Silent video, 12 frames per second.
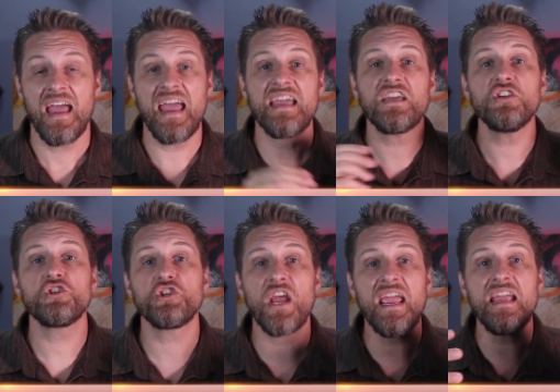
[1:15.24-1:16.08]
It can
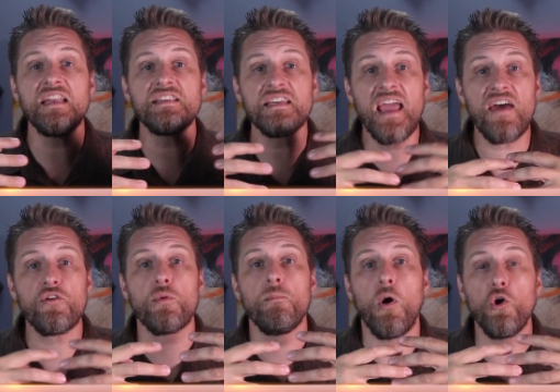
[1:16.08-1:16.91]
chain
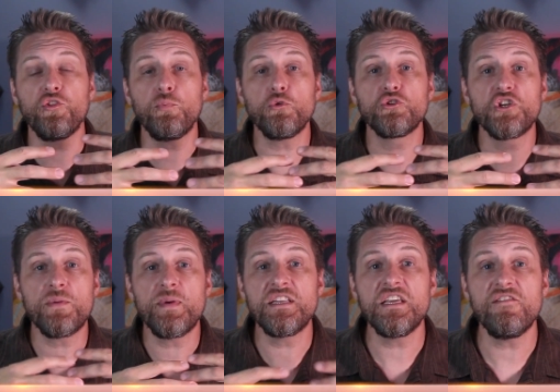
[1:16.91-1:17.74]
together multiple
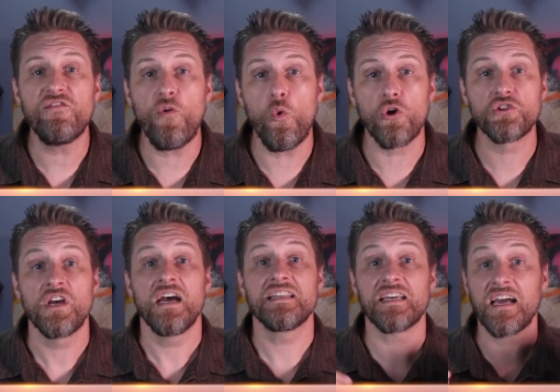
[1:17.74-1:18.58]
GPT-4s
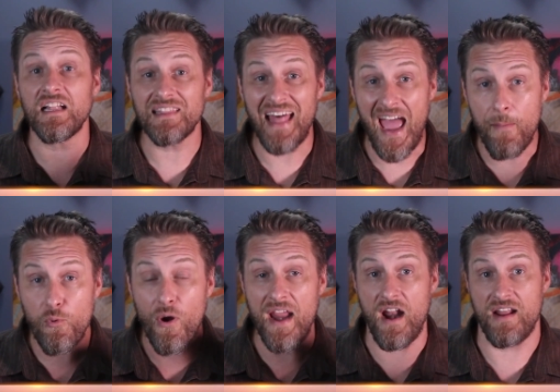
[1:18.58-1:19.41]
to
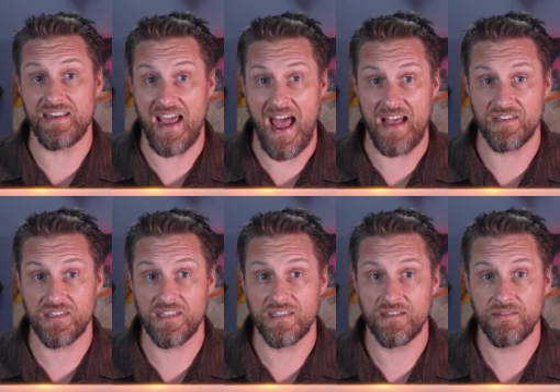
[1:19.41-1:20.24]
collaborate on
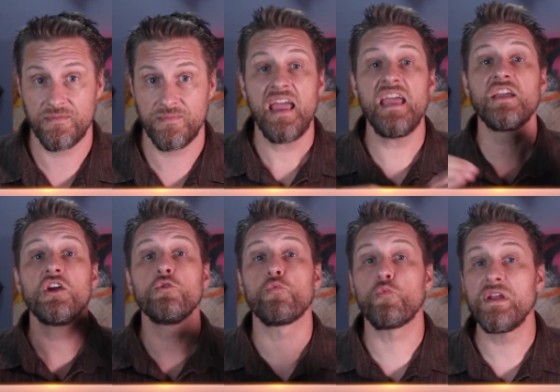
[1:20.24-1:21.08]
tasks. It
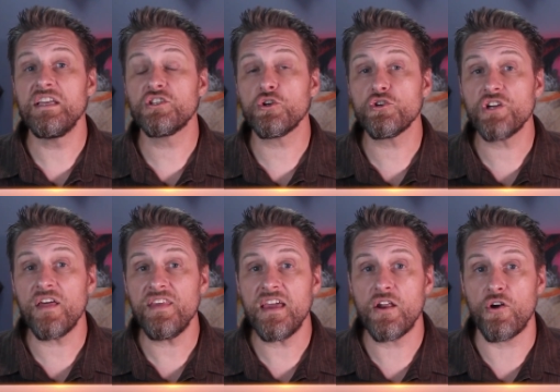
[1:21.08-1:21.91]
can research
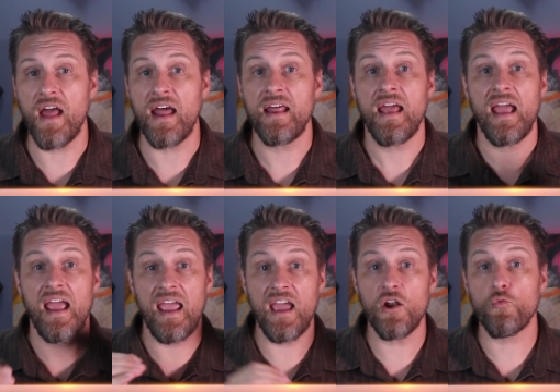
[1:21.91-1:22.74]
on the internet
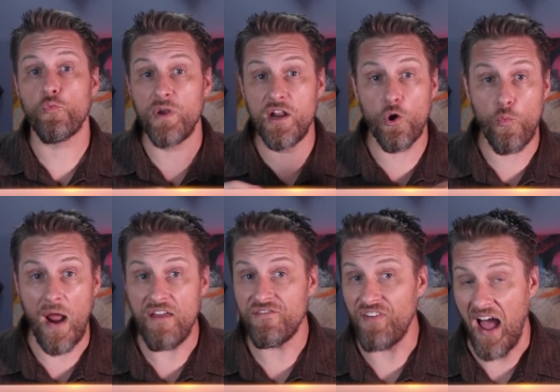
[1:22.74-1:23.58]
and read or
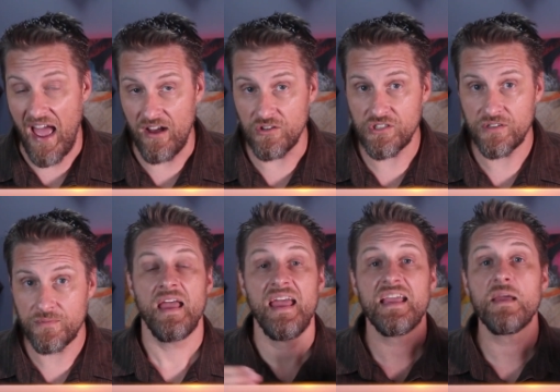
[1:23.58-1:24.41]
write files,
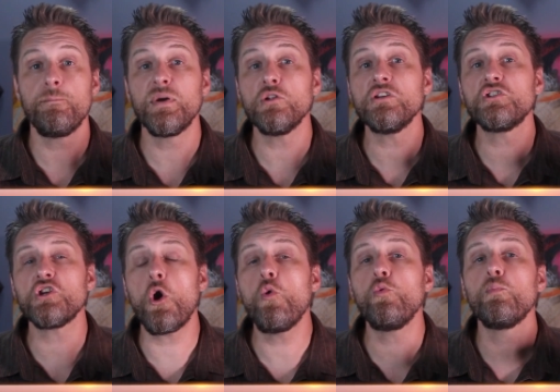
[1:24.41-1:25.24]
it can build its
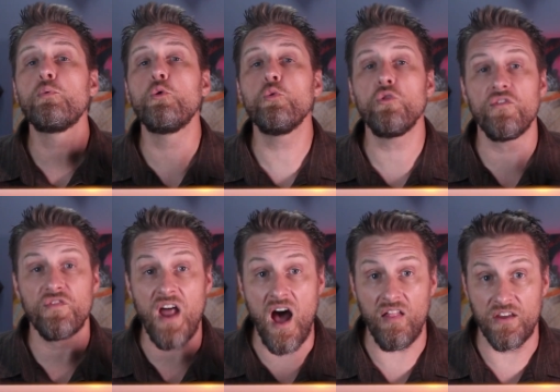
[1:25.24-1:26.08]
own pool of
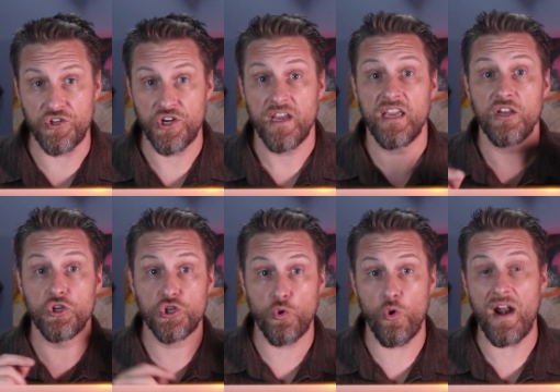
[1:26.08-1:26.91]
knowledge in
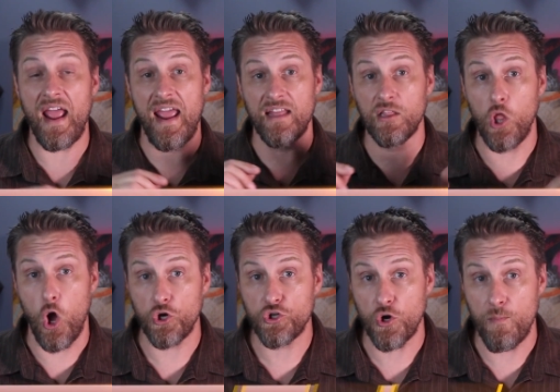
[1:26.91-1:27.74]
short and
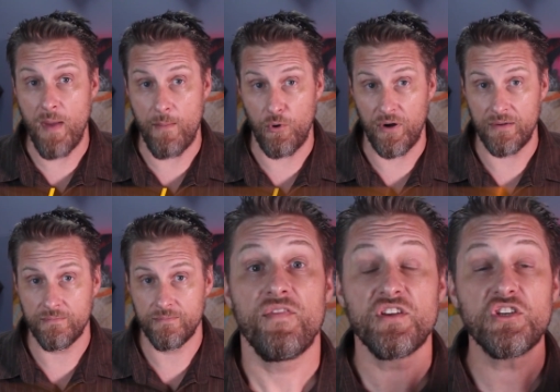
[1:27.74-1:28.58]
long-term memory.
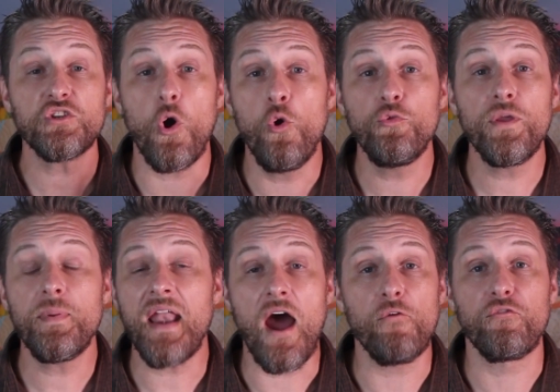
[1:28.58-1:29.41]
This has only
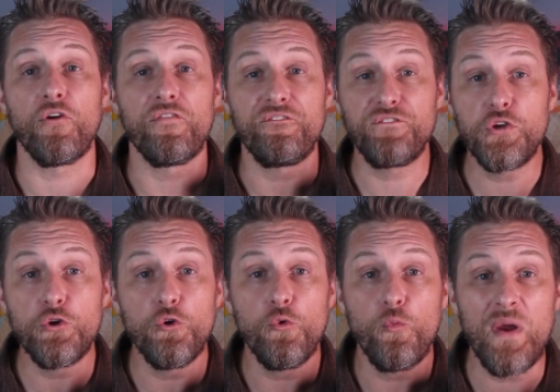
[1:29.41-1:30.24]
been out for a
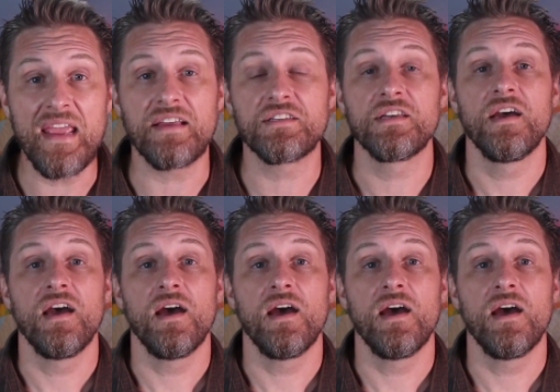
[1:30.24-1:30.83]
few weeks,